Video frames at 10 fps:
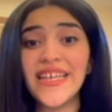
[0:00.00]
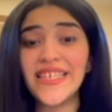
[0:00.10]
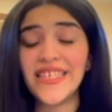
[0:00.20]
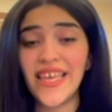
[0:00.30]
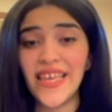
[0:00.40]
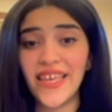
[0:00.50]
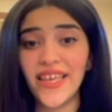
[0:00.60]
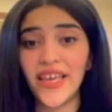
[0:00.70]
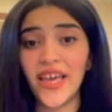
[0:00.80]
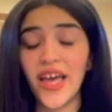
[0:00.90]

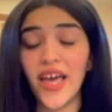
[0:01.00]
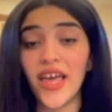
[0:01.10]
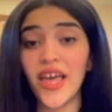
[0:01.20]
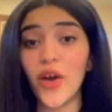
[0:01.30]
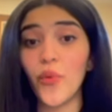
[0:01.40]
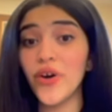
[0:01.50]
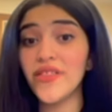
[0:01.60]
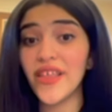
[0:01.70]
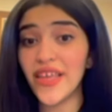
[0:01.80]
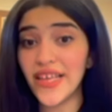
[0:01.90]
saying
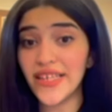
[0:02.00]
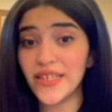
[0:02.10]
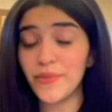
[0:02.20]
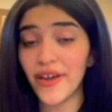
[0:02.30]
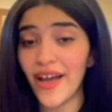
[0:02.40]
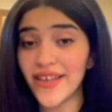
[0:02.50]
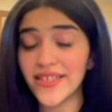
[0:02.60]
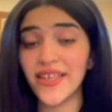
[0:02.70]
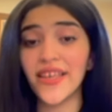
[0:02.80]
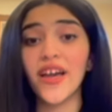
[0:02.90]
by
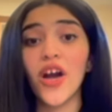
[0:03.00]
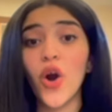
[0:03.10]
asking